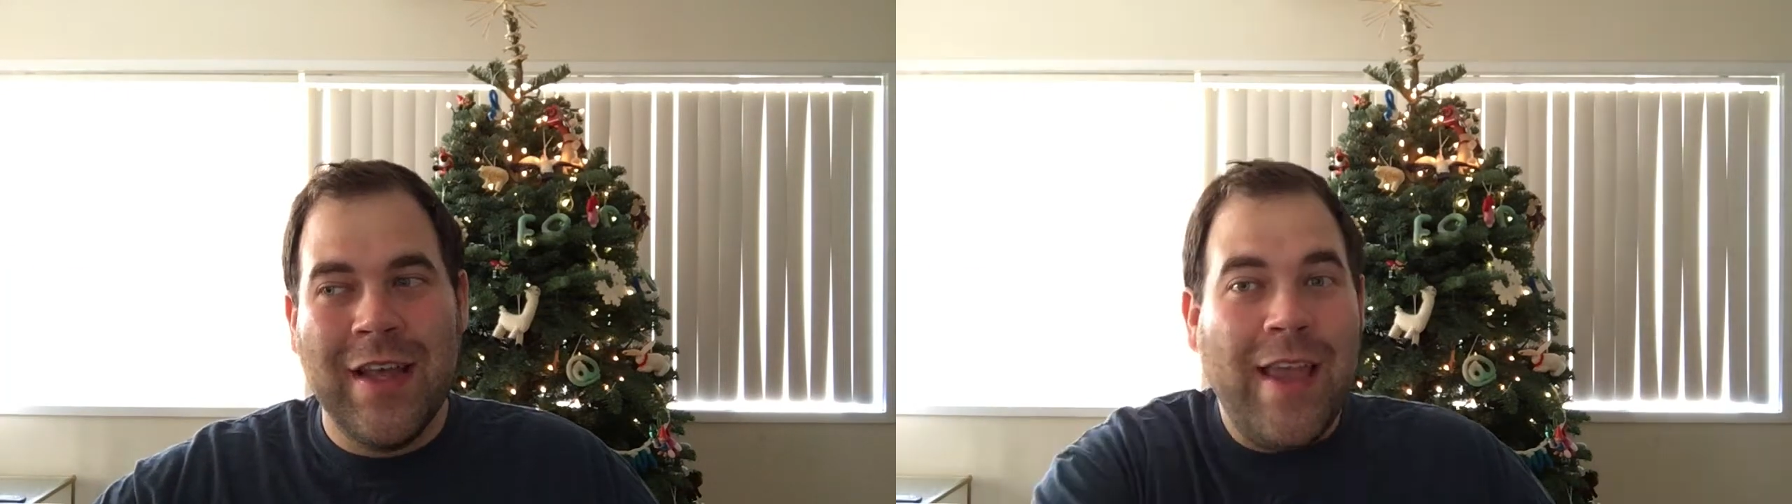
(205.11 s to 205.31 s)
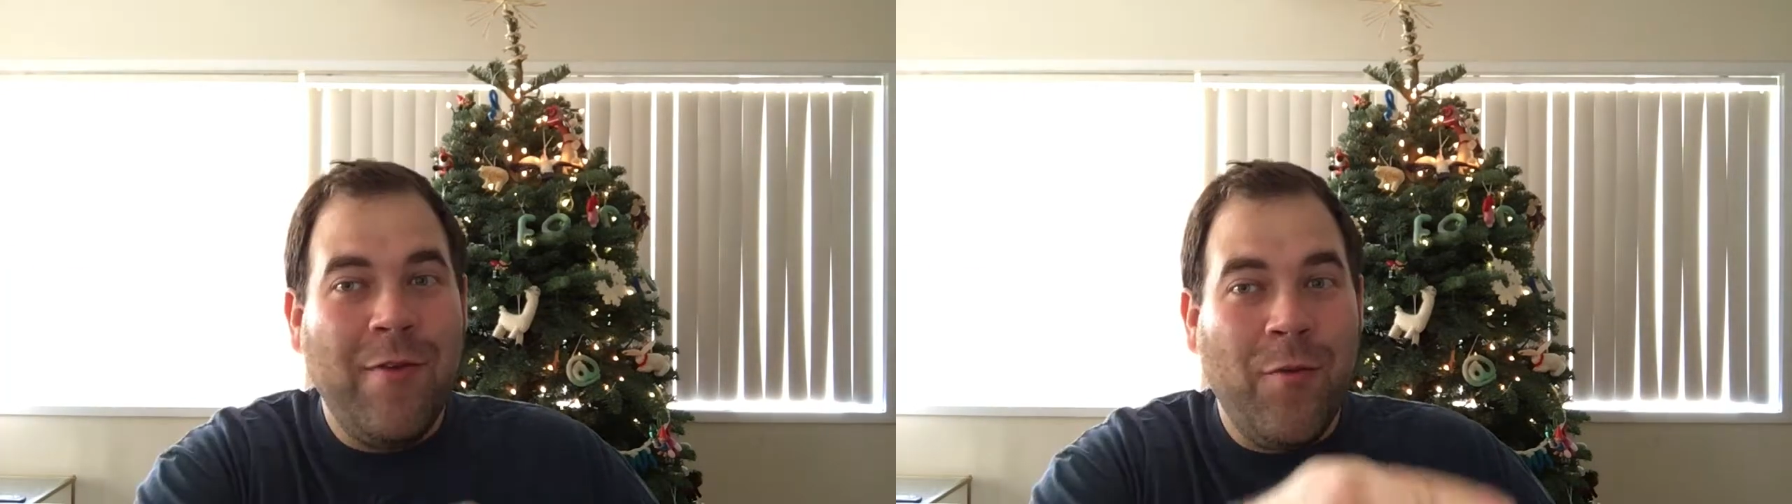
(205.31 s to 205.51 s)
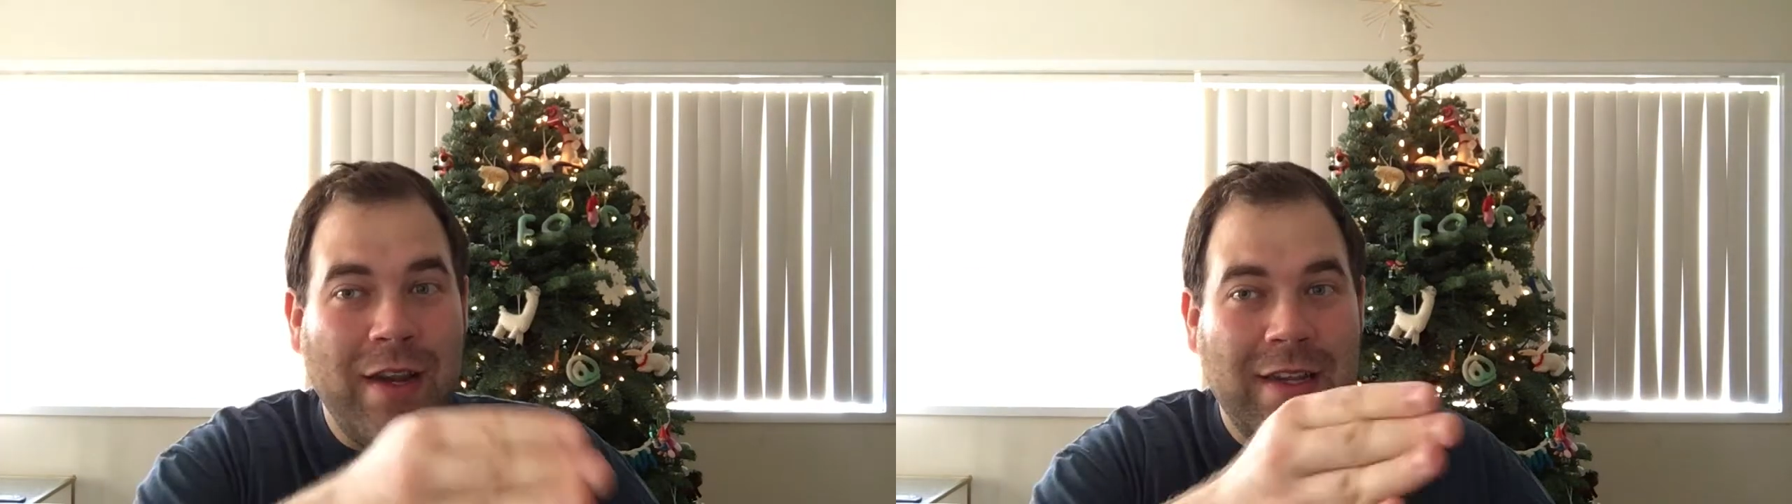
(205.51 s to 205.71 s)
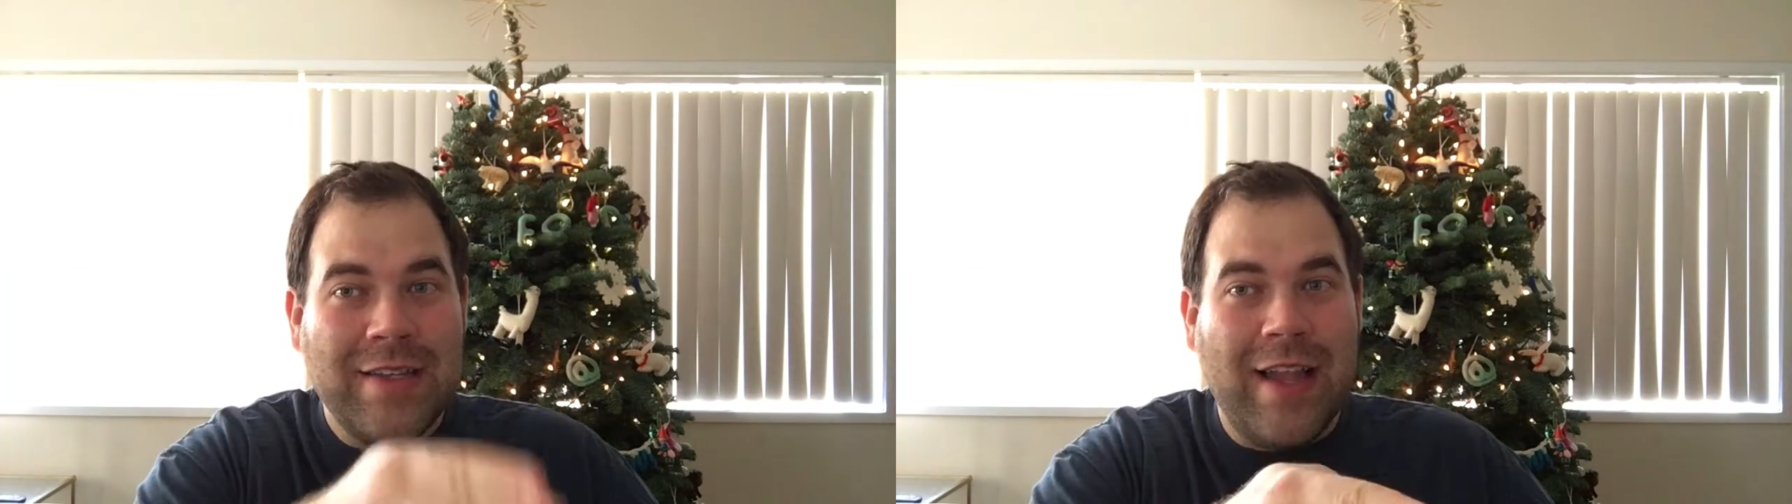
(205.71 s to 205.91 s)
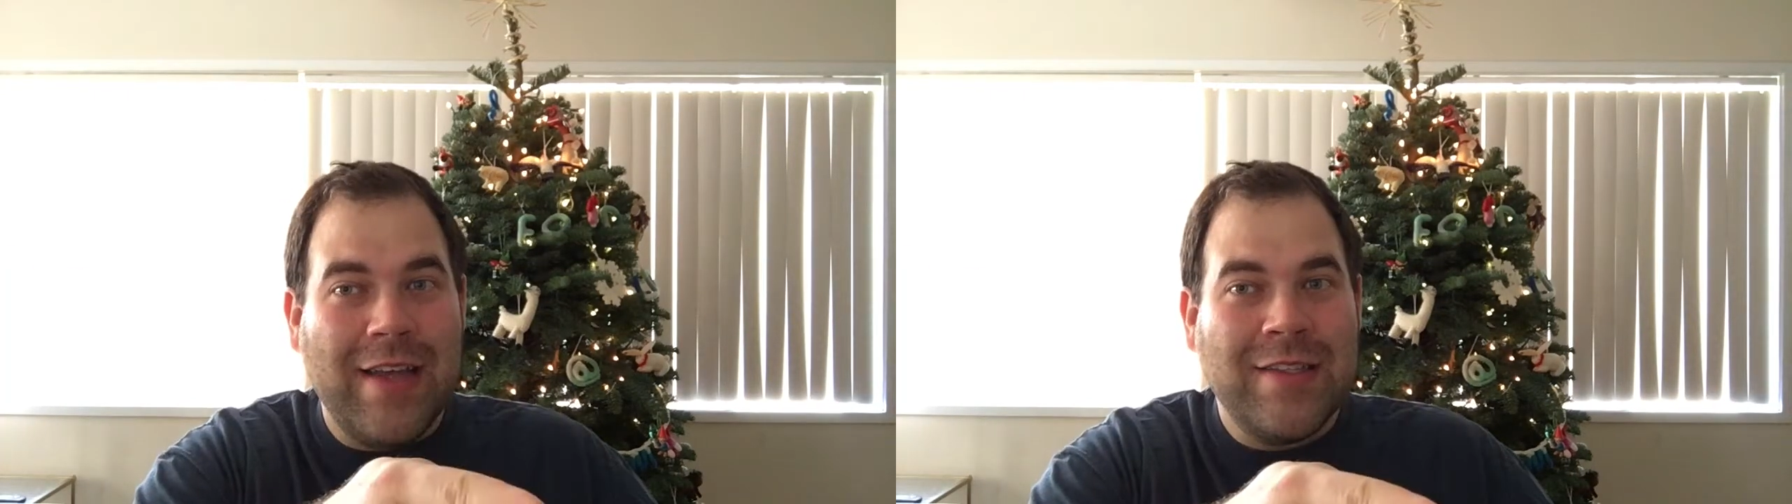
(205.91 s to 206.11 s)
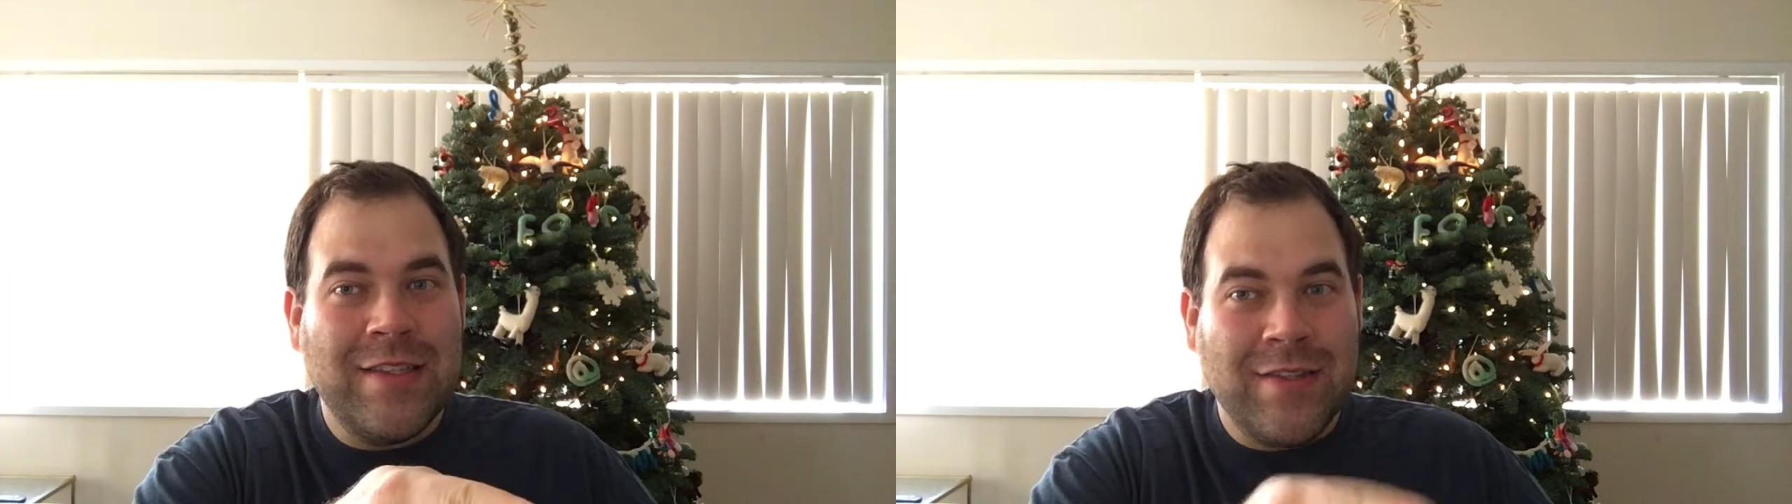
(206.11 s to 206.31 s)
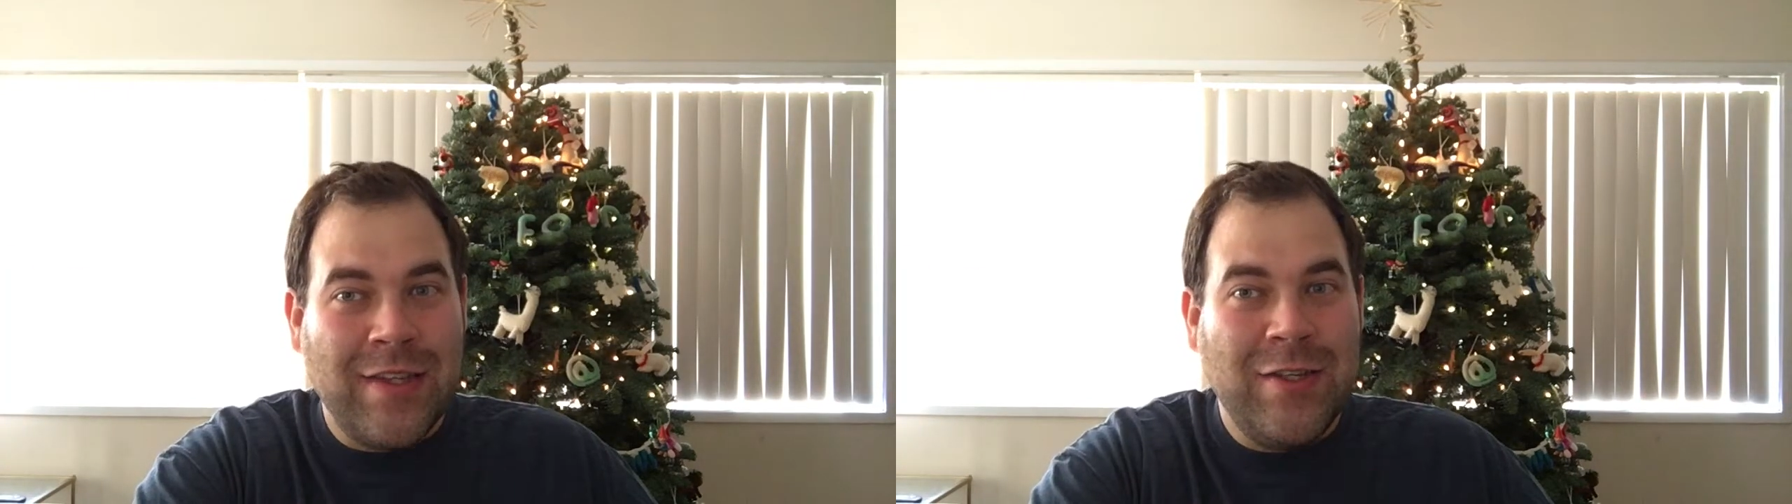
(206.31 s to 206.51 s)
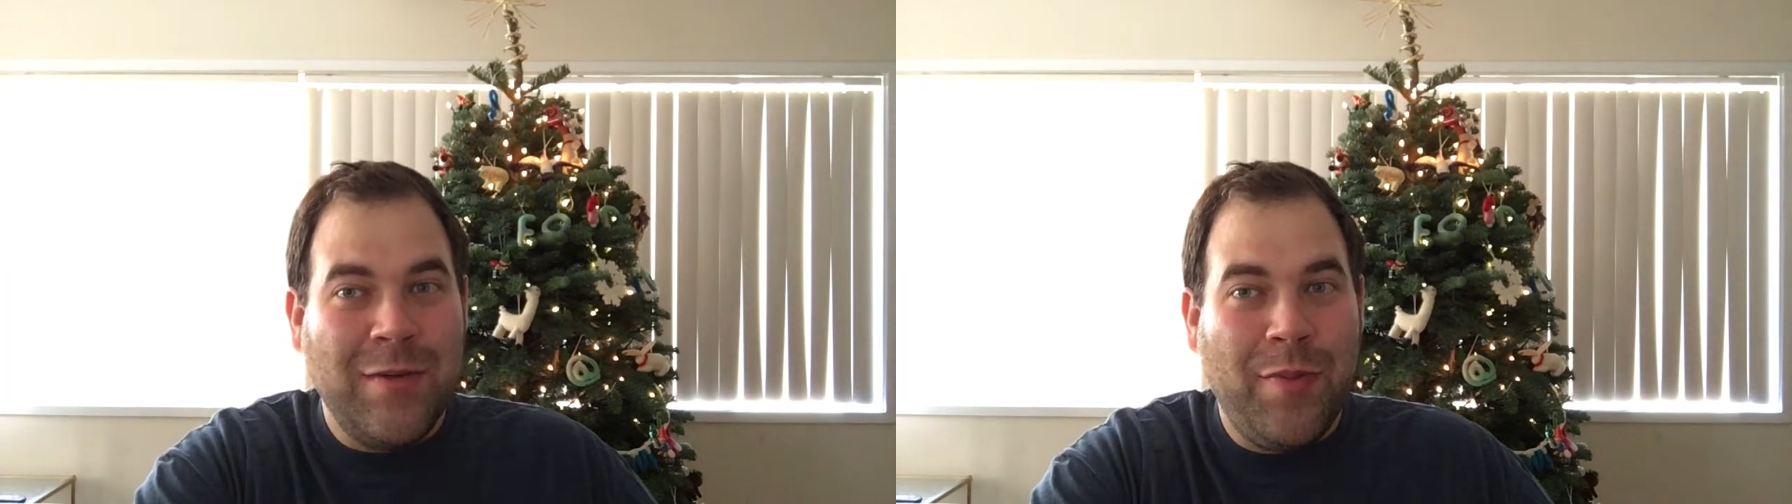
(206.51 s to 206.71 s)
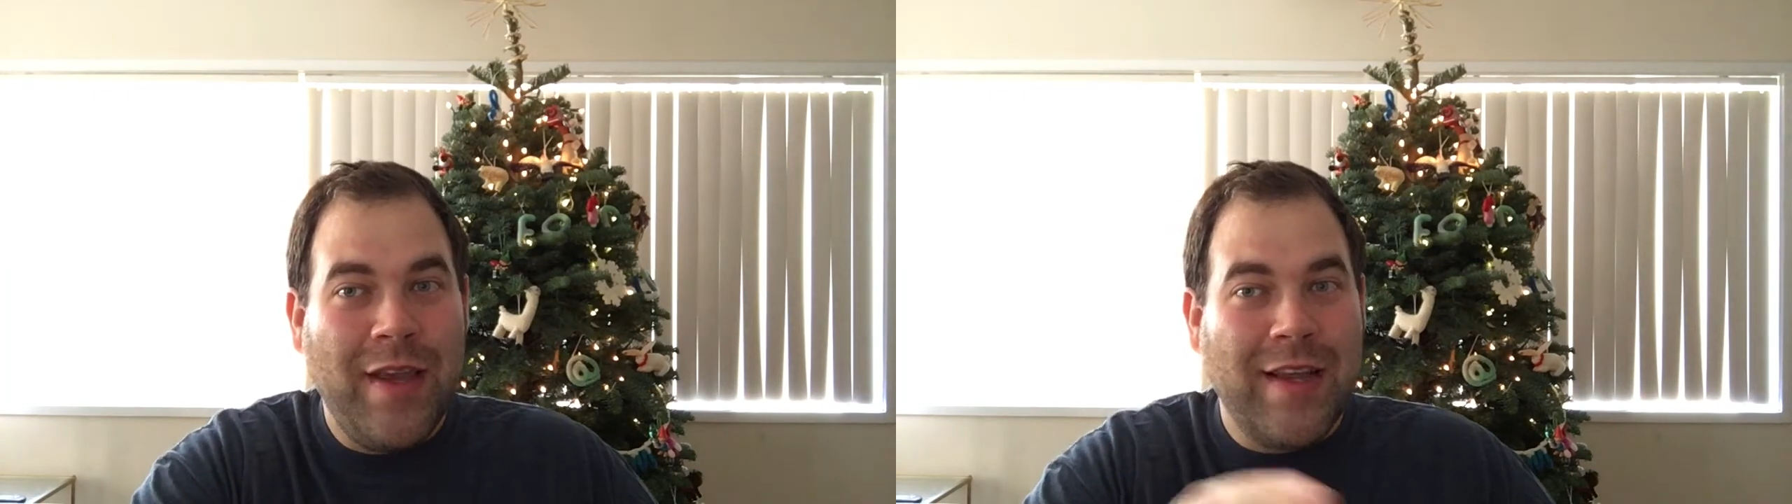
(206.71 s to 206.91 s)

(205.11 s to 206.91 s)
Even when he doesn't like Xi Jinping